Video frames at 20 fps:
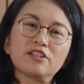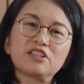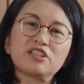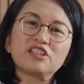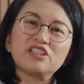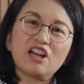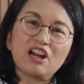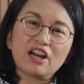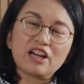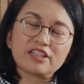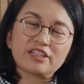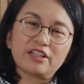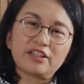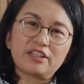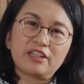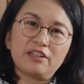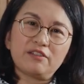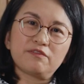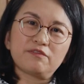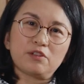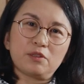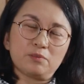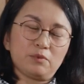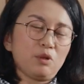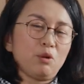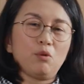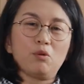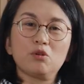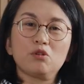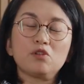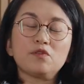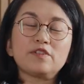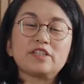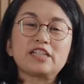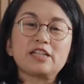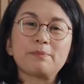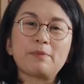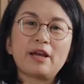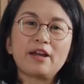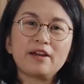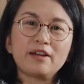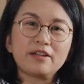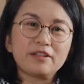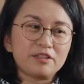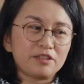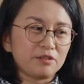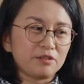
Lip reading: as Nagasaki from all over Japan,